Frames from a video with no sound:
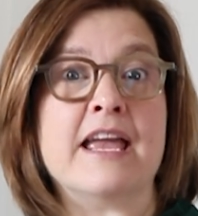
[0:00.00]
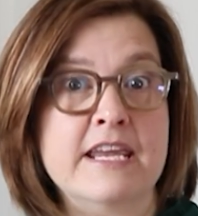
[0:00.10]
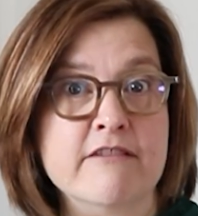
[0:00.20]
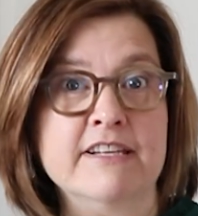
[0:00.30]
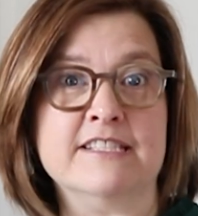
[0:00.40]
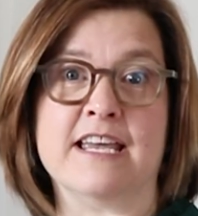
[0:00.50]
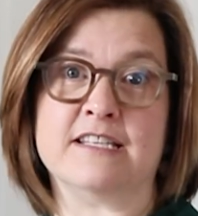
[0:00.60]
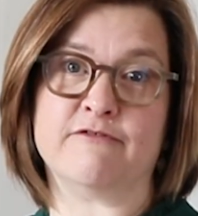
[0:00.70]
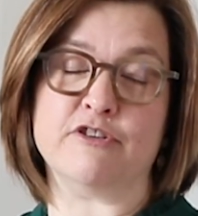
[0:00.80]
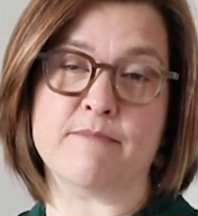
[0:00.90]
hearing
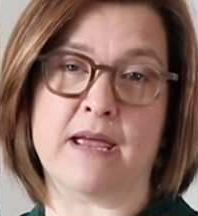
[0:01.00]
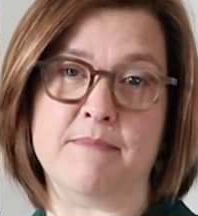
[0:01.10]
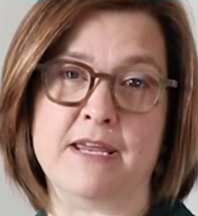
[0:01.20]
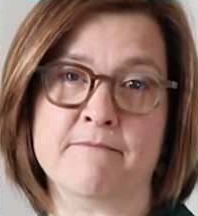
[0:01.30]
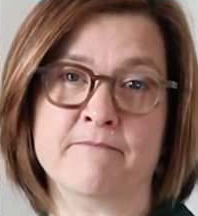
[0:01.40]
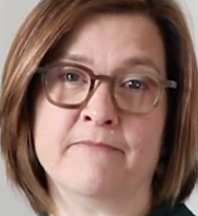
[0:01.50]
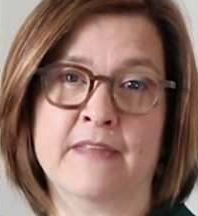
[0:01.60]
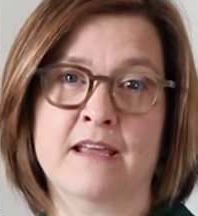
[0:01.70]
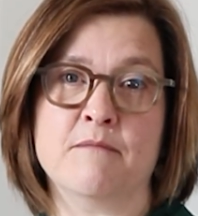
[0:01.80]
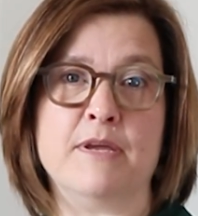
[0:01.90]
test for your baby,
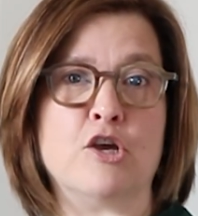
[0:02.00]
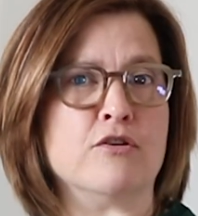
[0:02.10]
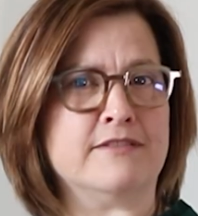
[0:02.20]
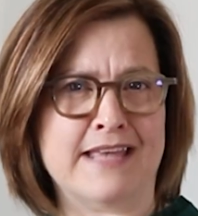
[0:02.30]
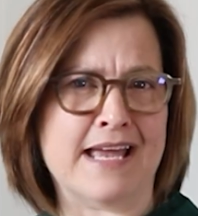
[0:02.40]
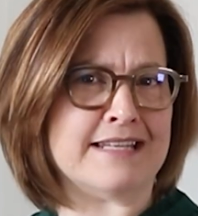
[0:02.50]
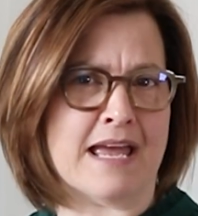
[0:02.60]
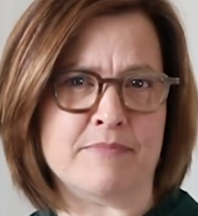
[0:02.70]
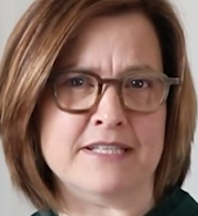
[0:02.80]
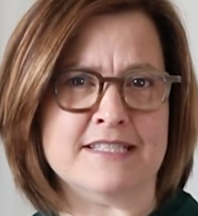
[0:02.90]
because that
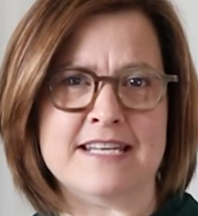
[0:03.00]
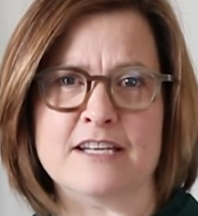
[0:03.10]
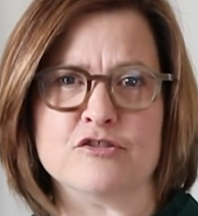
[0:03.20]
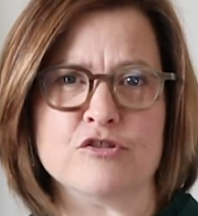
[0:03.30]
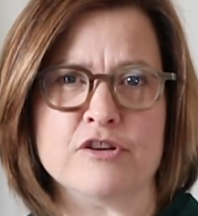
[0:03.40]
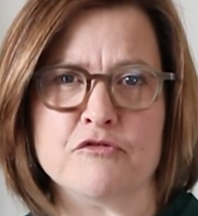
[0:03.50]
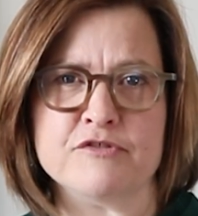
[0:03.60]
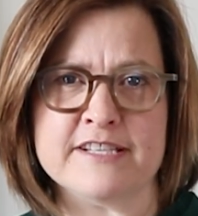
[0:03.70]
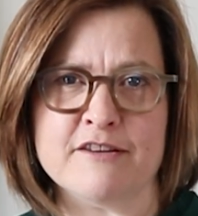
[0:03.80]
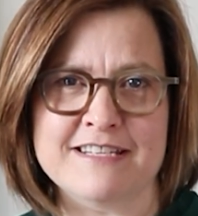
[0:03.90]
can't be detected on
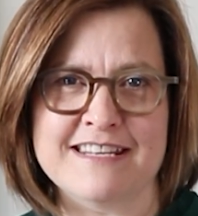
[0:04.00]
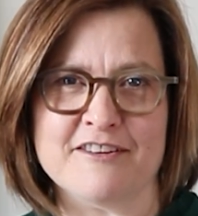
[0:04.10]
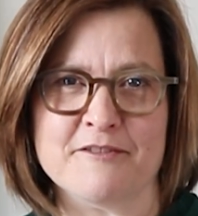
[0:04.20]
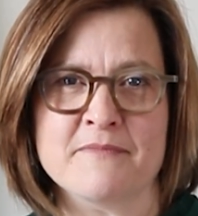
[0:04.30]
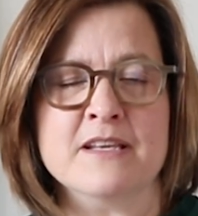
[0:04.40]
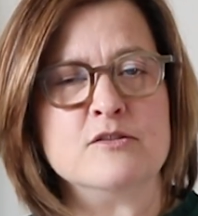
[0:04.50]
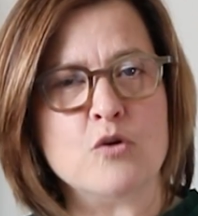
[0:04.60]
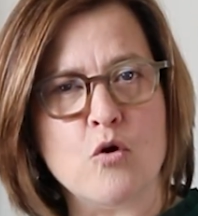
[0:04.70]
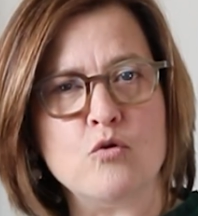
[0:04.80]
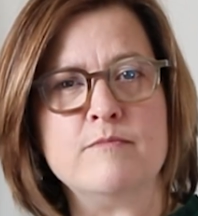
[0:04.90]
ultrasound either.
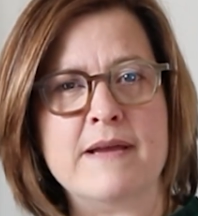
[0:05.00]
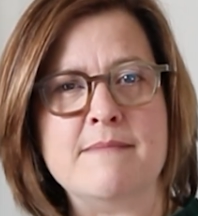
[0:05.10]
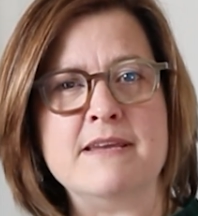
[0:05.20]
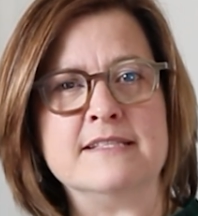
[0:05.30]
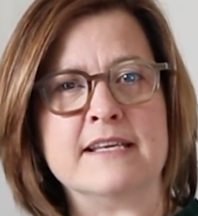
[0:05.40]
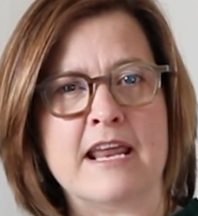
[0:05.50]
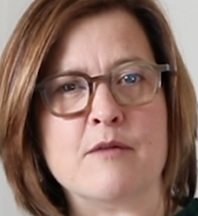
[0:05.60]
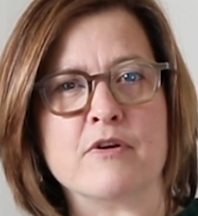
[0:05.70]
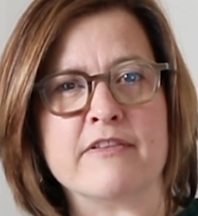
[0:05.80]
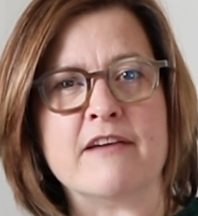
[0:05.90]
So all babies at
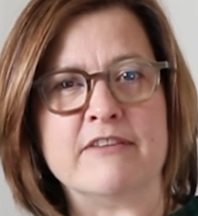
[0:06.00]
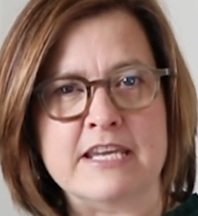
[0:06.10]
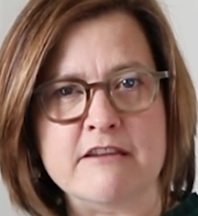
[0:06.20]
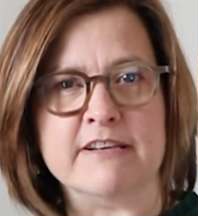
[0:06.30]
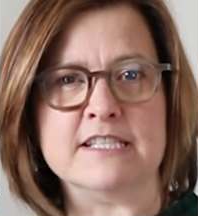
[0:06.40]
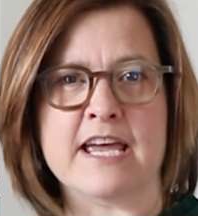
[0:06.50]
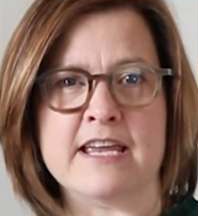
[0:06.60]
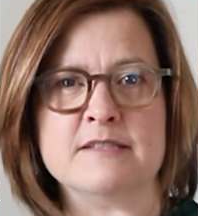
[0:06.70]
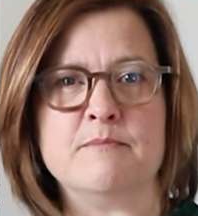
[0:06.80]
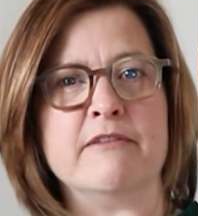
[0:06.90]
Epworth have a hearing
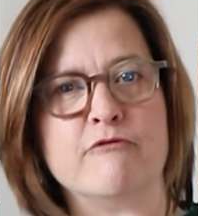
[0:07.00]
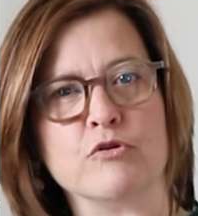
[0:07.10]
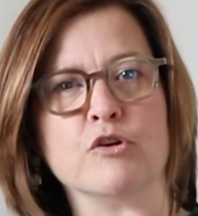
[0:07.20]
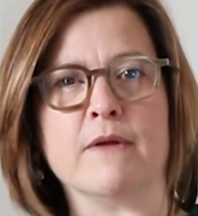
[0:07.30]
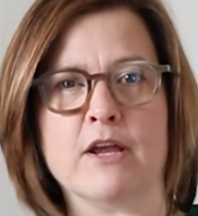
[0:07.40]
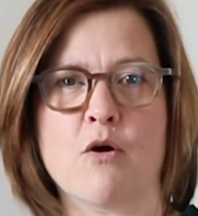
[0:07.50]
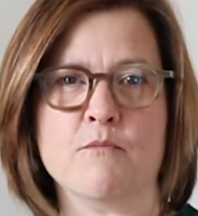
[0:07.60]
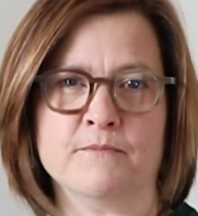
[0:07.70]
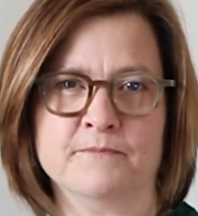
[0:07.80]
test before going home.